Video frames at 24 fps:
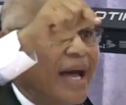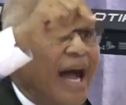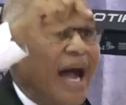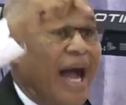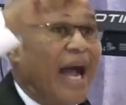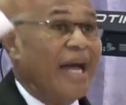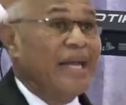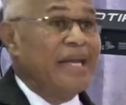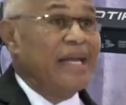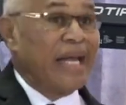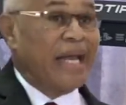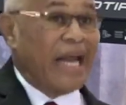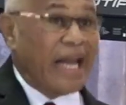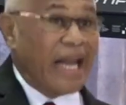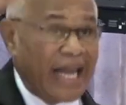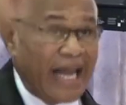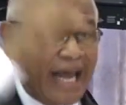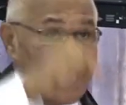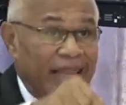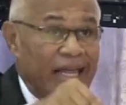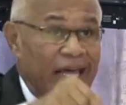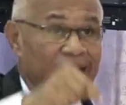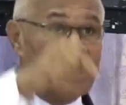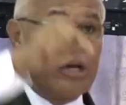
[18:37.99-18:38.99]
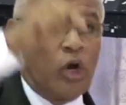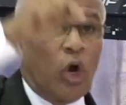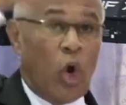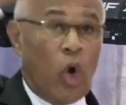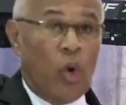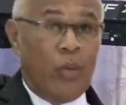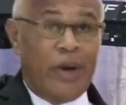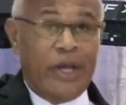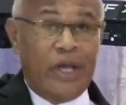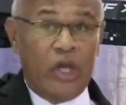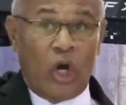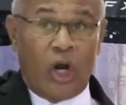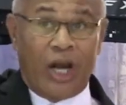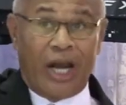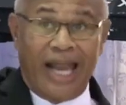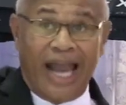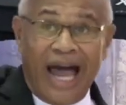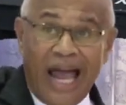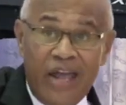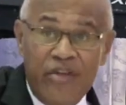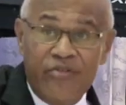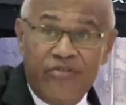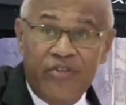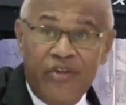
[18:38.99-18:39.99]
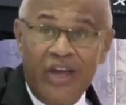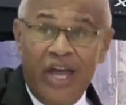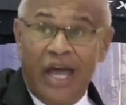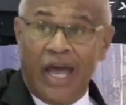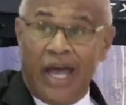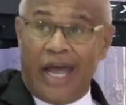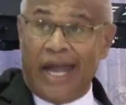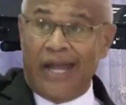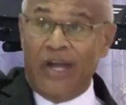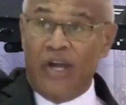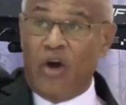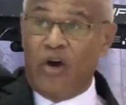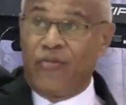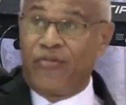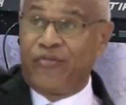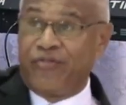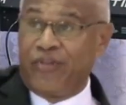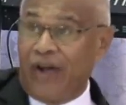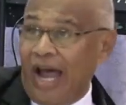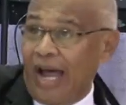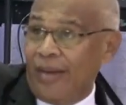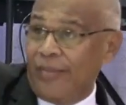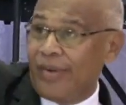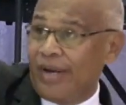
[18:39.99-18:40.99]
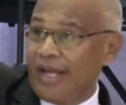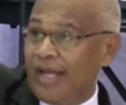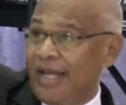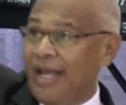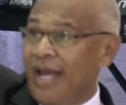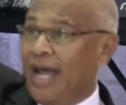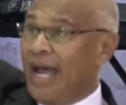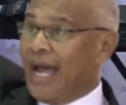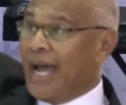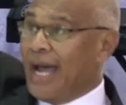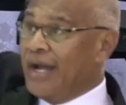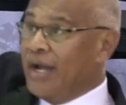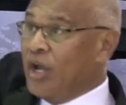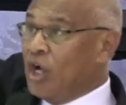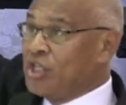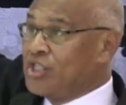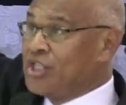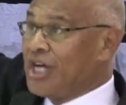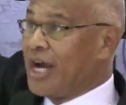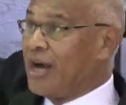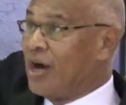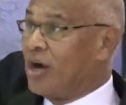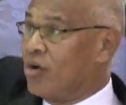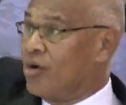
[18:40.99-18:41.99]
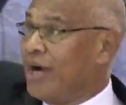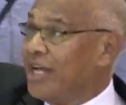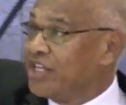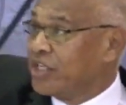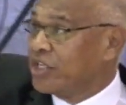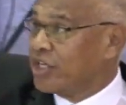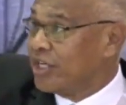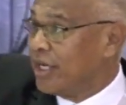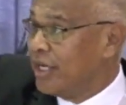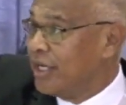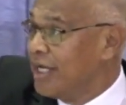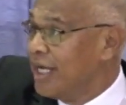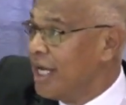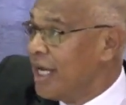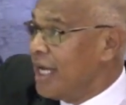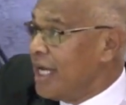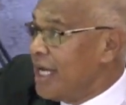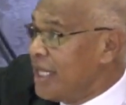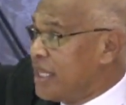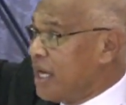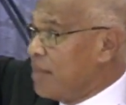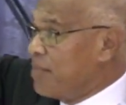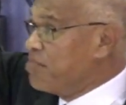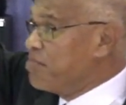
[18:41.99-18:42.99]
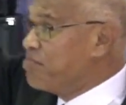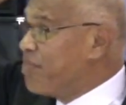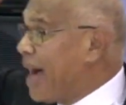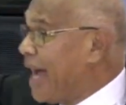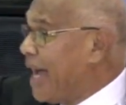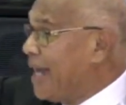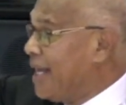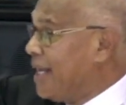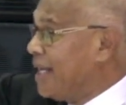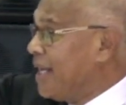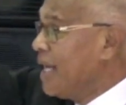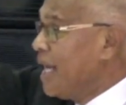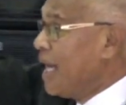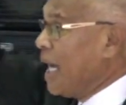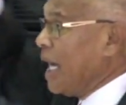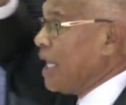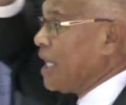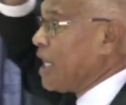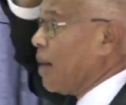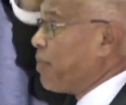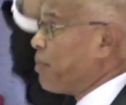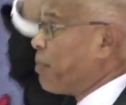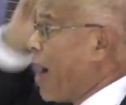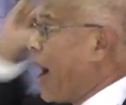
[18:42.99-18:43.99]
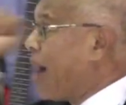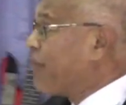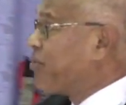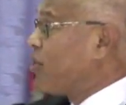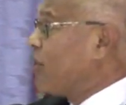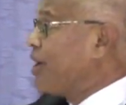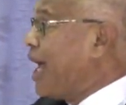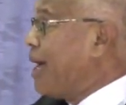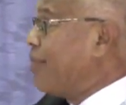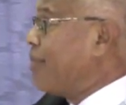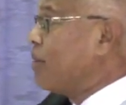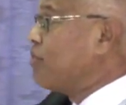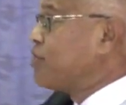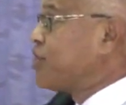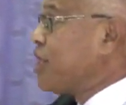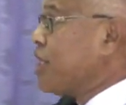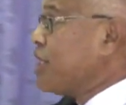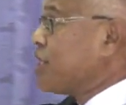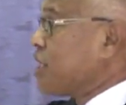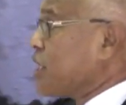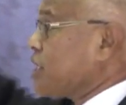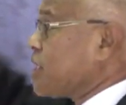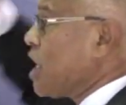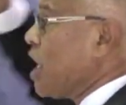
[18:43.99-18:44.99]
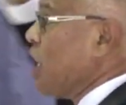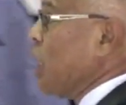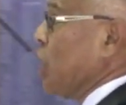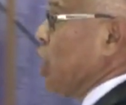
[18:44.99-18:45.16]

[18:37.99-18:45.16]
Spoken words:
I declare that over your life and your family and your generation in the mighty and the powerful name of Jesus.